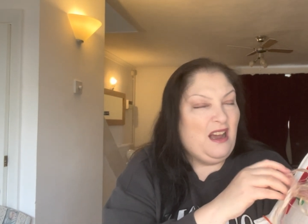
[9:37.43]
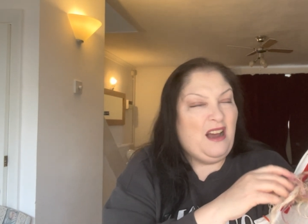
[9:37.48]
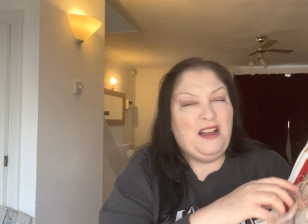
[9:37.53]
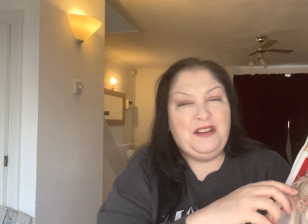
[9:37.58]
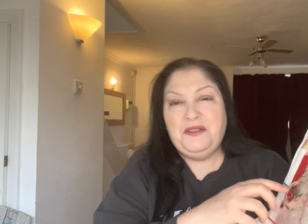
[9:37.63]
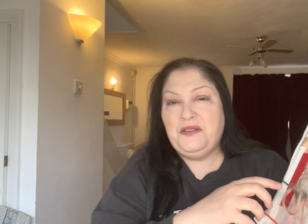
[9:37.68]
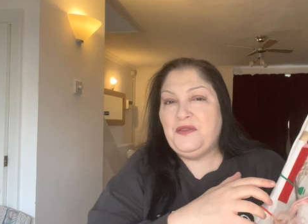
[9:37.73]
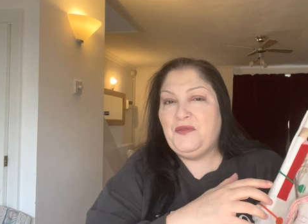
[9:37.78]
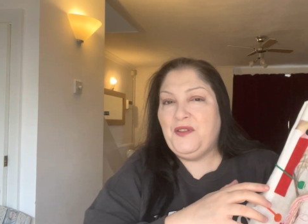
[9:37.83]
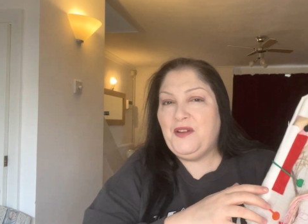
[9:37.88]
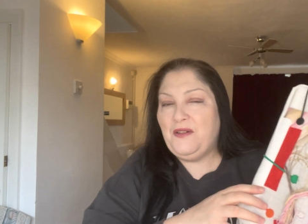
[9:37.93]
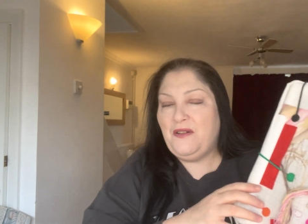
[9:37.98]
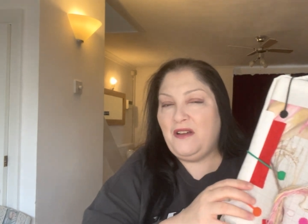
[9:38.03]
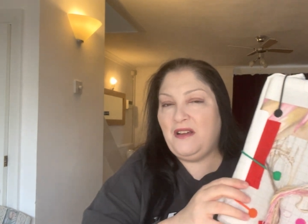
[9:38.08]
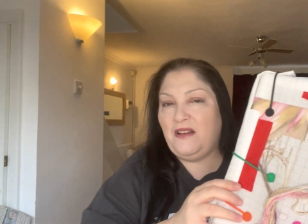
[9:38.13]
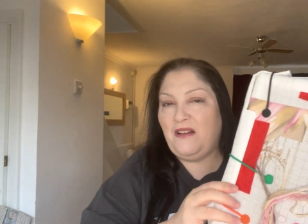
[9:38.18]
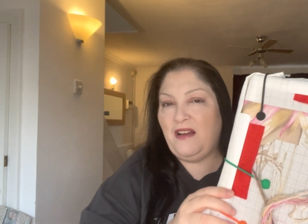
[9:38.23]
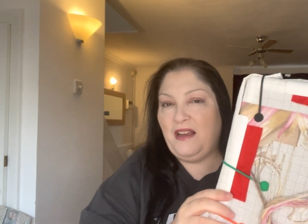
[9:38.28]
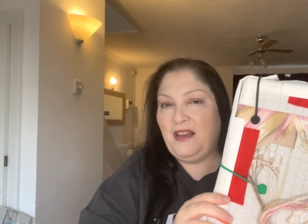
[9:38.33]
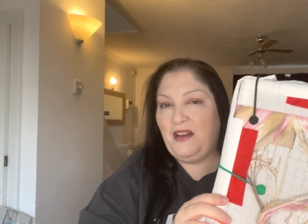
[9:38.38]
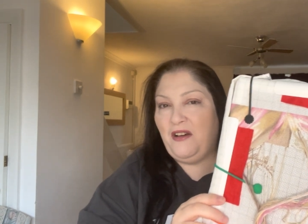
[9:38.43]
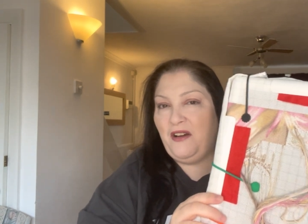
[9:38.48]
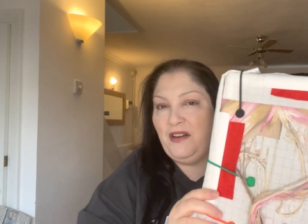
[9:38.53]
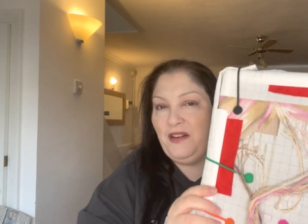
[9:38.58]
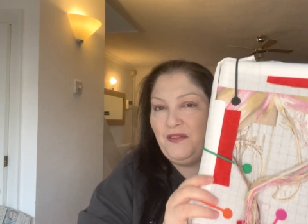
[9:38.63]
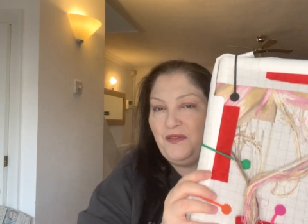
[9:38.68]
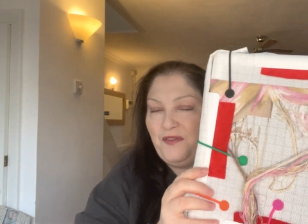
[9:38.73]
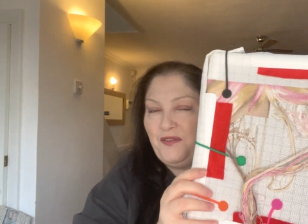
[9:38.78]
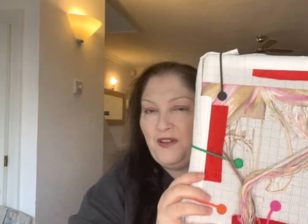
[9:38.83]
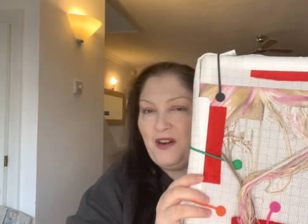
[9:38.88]
I just feel like I
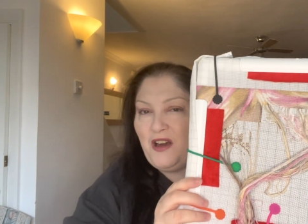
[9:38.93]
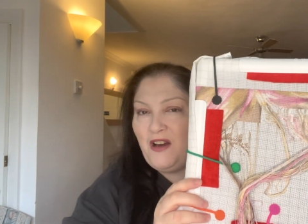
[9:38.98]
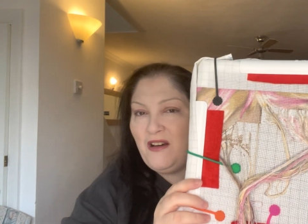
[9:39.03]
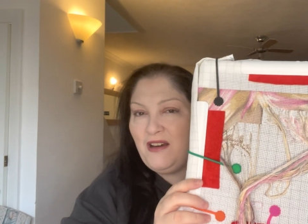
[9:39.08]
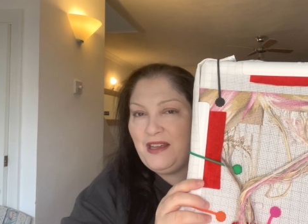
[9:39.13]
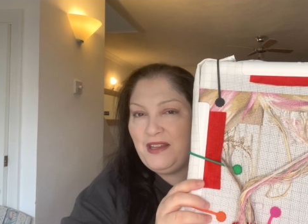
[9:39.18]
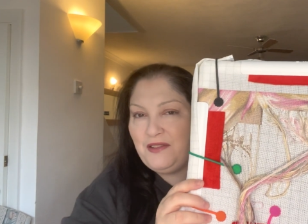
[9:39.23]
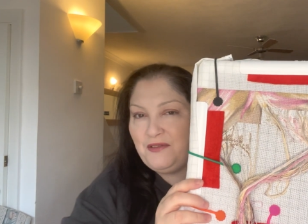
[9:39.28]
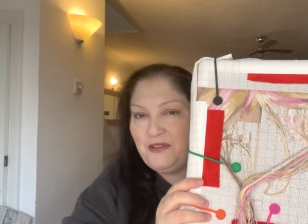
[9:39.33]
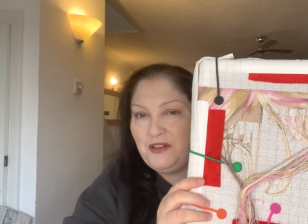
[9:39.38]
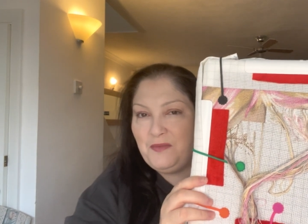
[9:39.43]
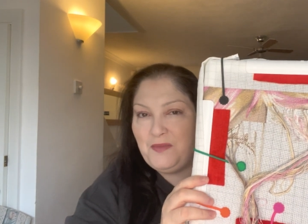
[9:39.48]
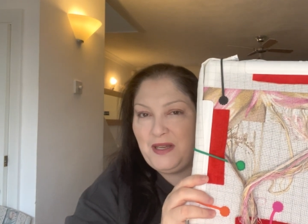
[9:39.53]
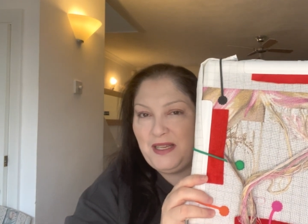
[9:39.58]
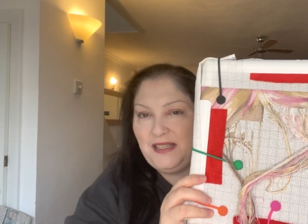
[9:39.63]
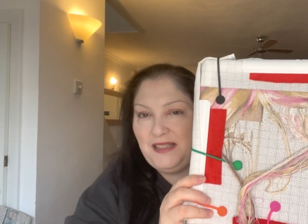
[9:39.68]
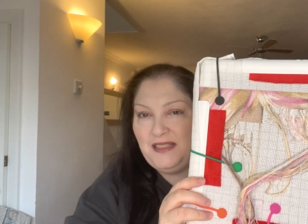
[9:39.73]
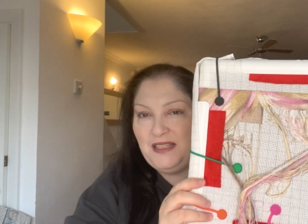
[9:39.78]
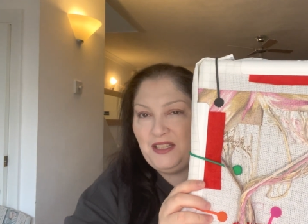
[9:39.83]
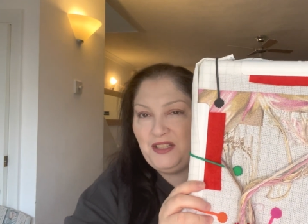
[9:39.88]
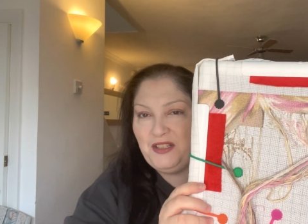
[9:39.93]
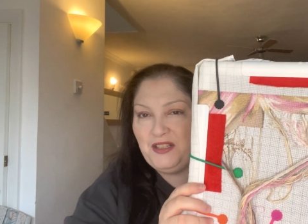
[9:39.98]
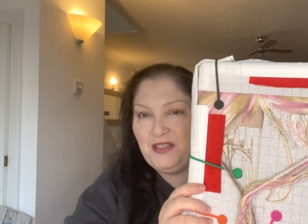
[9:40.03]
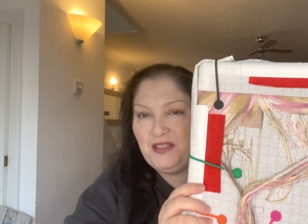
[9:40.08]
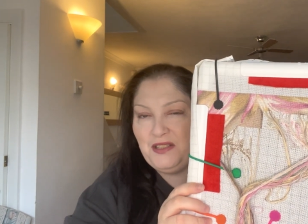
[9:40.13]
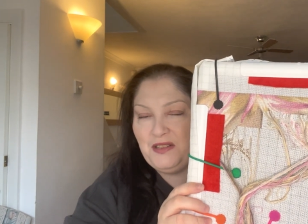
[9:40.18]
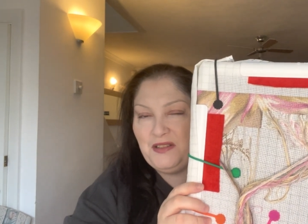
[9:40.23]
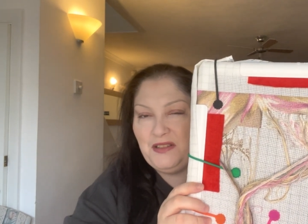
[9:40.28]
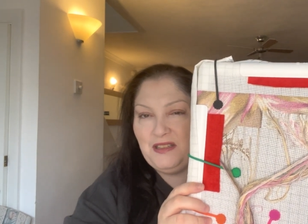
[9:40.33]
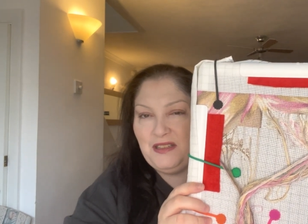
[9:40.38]
kind of fly through my
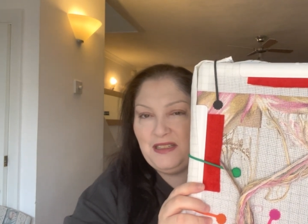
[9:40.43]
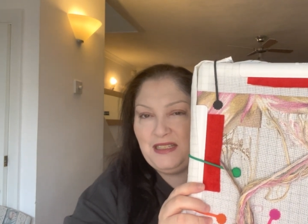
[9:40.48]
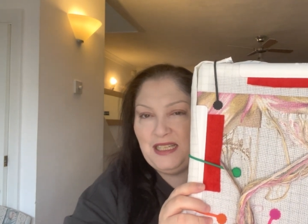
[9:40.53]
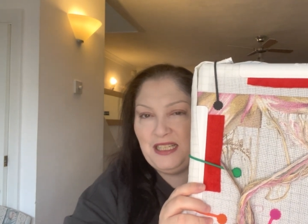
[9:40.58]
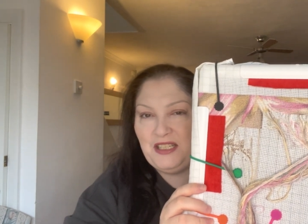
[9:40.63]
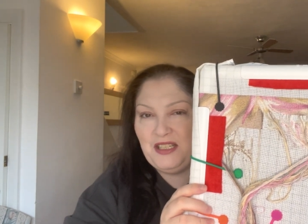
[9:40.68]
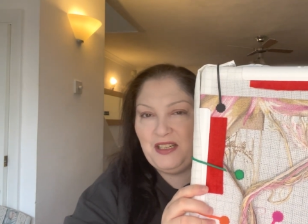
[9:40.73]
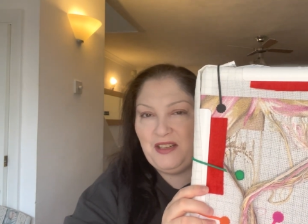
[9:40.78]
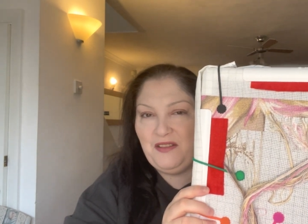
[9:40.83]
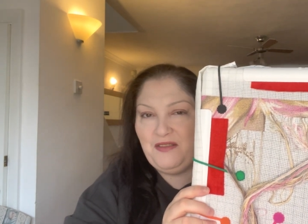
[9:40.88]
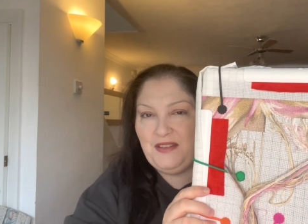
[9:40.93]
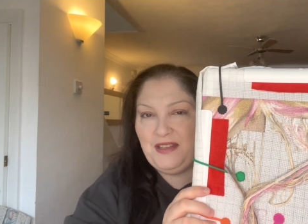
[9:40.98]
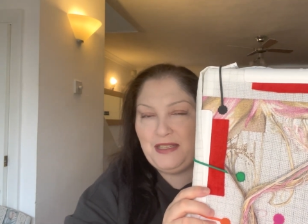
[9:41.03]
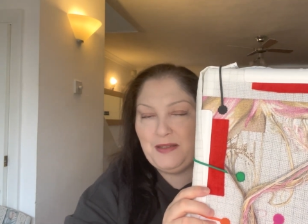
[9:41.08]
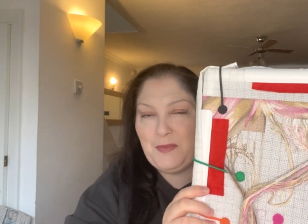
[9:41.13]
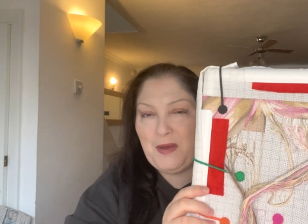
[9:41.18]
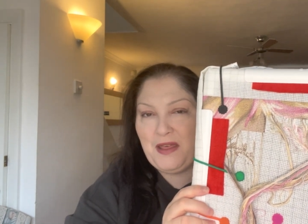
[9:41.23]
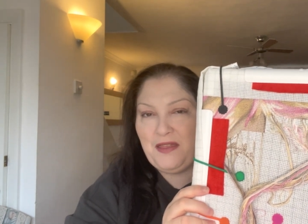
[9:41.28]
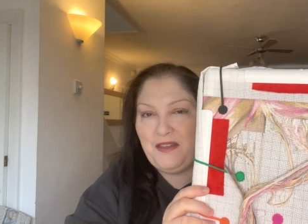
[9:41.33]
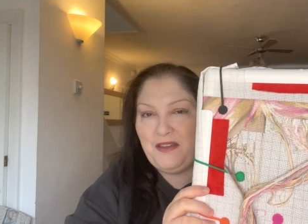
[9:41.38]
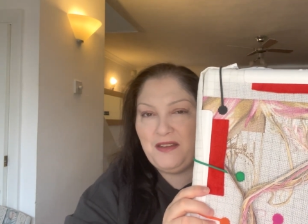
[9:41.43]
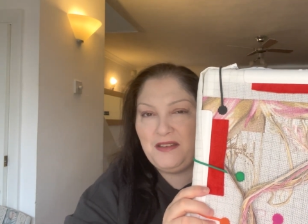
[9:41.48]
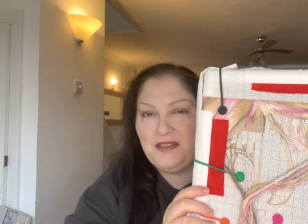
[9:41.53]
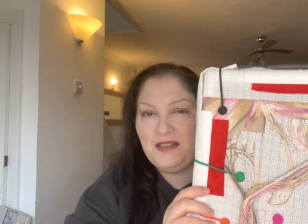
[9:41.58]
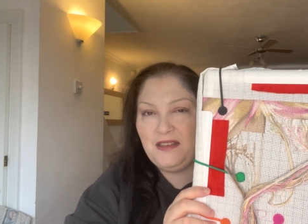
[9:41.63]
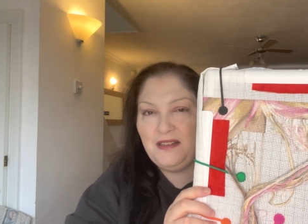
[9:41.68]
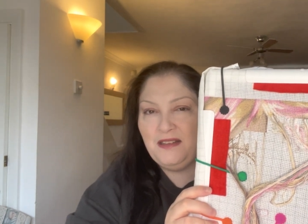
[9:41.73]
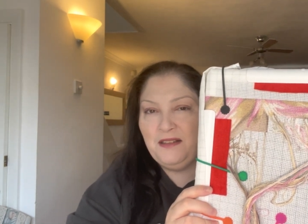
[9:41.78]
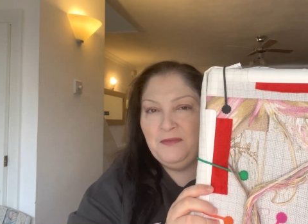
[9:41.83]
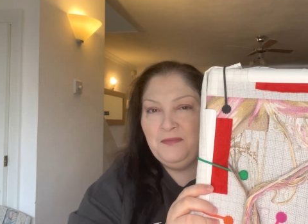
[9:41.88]
stitches stitching on this method.